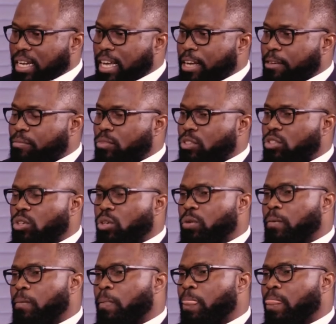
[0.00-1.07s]
Um,
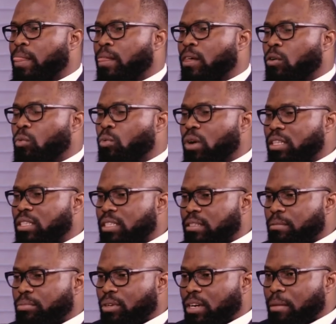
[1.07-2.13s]
so what
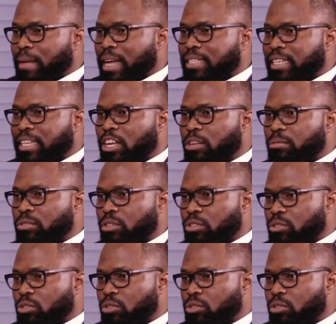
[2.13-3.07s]
programmatically helps us